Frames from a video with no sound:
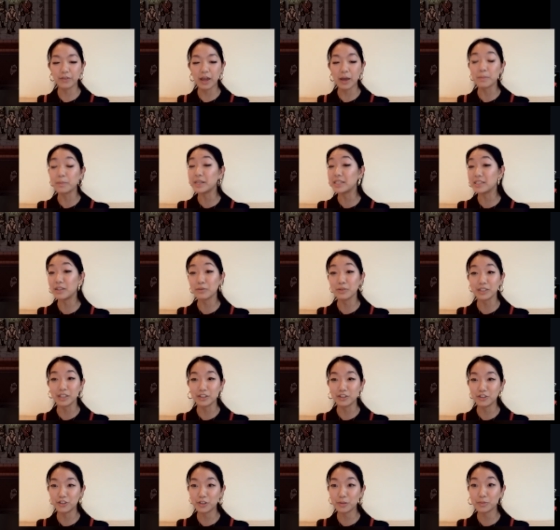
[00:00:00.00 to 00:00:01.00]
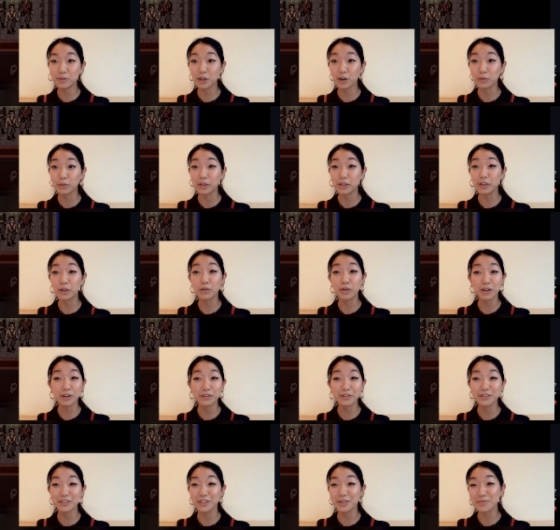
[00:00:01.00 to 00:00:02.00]
NPC relationships are really
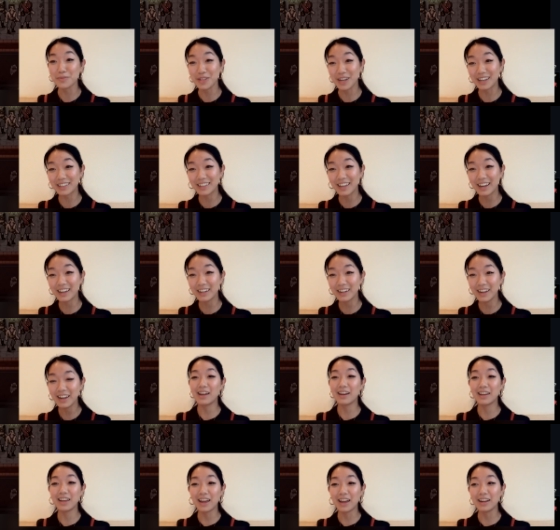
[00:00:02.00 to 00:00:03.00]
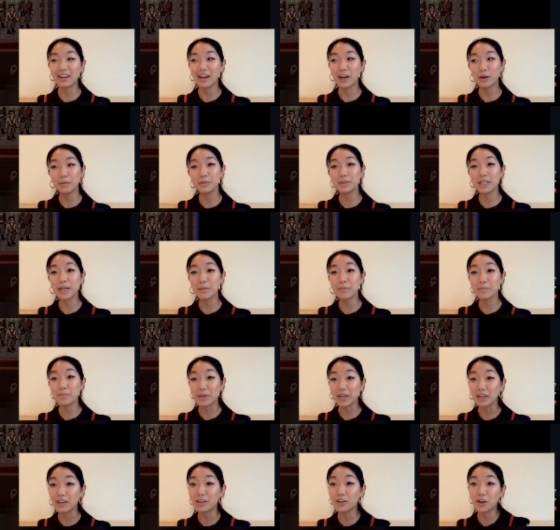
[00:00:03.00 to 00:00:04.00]
critical to the plot line. And again, helps them
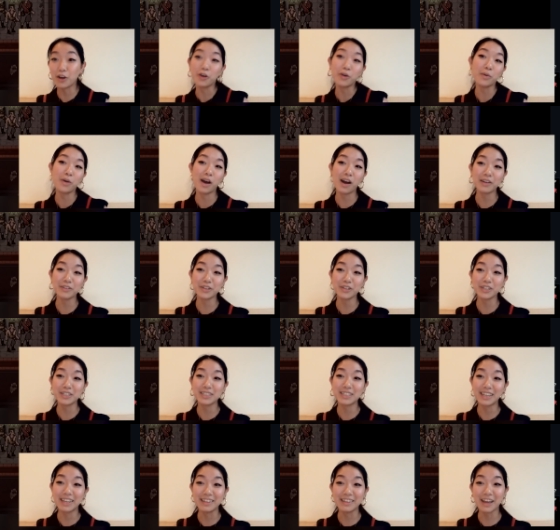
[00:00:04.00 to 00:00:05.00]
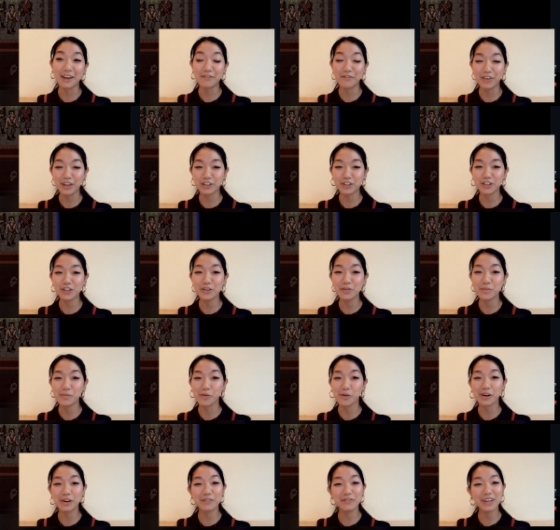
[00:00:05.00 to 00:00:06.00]
be co-authors in that fiction
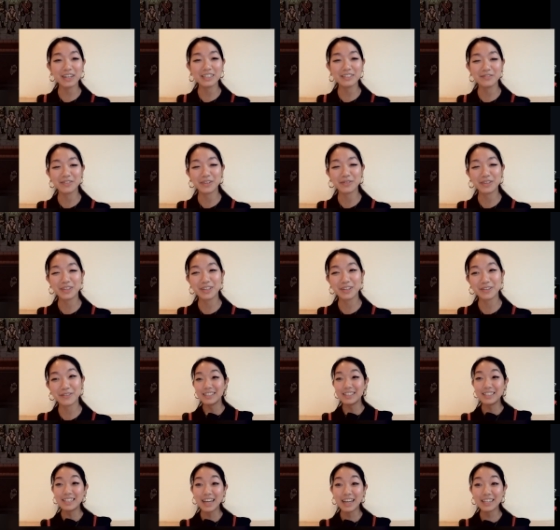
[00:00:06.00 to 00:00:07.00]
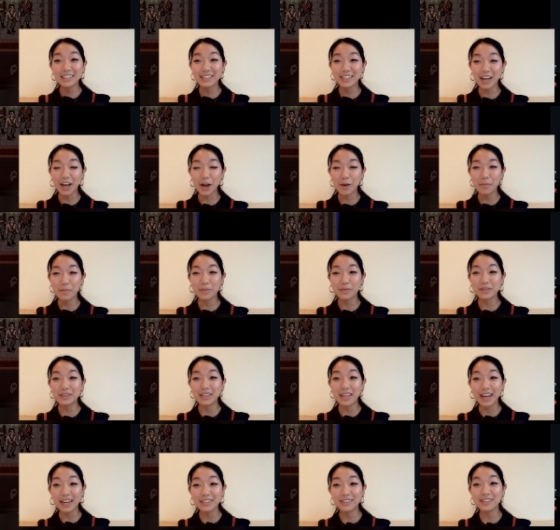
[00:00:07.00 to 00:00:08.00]
more effectively with you. Next up,
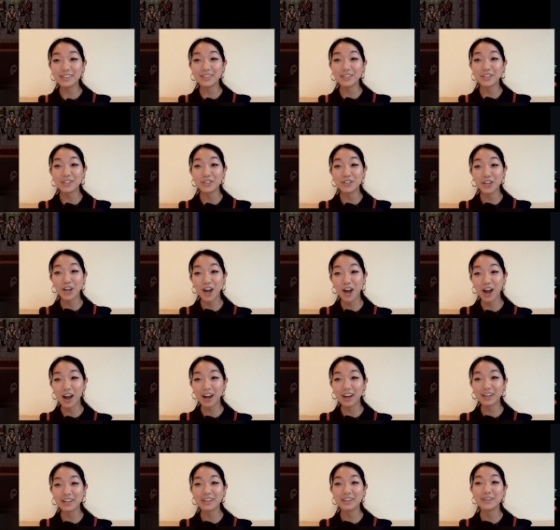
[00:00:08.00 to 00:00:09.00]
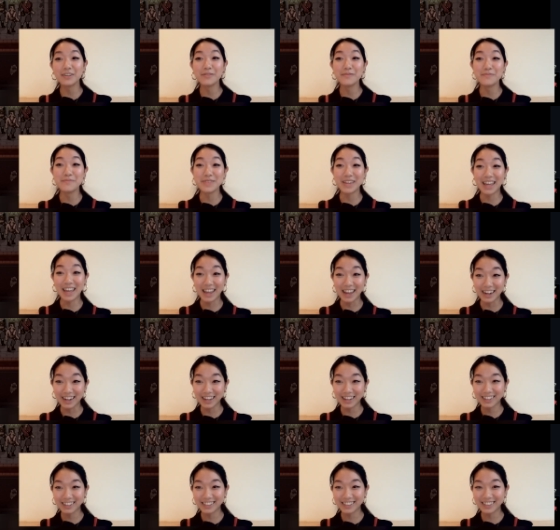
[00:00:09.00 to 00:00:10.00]
let's talk
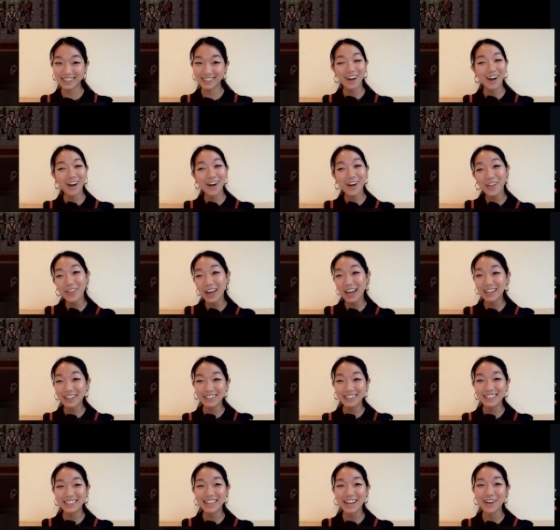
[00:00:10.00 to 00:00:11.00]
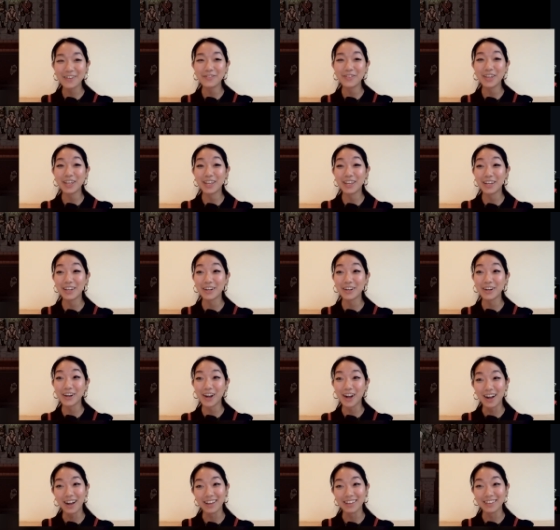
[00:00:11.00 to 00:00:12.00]
mechanics. All that good stuff here
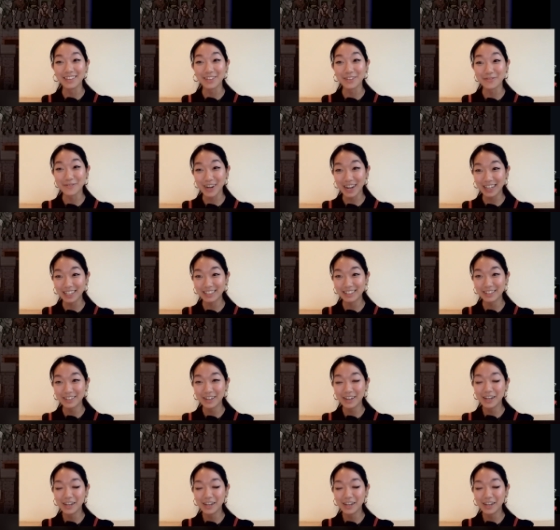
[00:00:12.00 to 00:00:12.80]
on the right.